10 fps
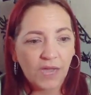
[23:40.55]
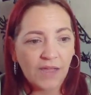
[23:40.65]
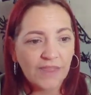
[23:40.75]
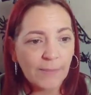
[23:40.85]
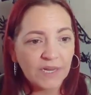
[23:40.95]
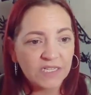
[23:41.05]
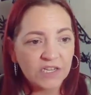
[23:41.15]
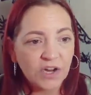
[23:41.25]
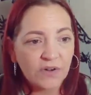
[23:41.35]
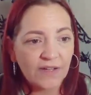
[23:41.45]
And that means I
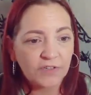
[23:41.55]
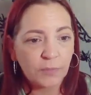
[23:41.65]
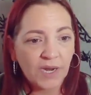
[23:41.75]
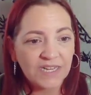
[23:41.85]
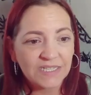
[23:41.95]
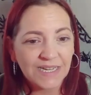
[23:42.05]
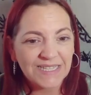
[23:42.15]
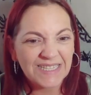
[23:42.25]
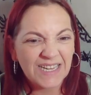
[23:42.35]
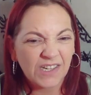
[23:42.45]
don't have to place like
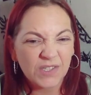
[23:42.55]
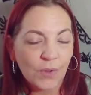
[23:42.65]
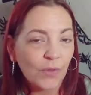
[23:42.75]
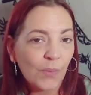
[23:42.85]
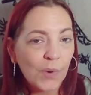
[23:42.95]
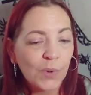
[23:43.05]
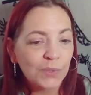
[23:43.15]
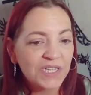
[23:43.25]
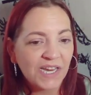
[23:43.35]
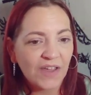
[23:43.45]
stickers on the wall
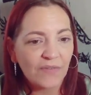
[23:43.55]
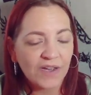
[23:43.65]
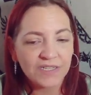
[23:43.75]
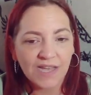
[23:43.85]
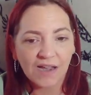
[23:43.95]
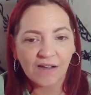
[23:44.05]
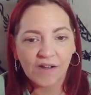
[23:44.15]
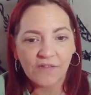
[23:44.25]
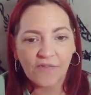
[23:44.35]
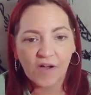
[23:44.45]
to give us that
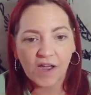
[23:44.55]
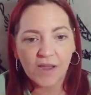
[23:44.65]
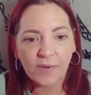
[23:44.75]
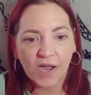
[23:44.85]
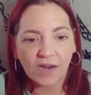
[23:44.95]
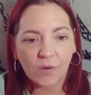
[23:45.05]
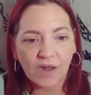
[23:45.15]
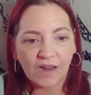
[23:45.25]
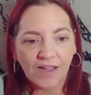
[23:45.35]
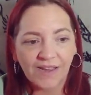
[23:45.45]
kind of vibe. I quite
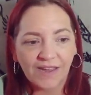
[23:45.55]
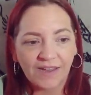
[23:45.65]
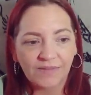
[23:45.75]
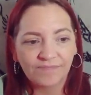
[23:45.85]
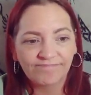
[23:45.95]
like it.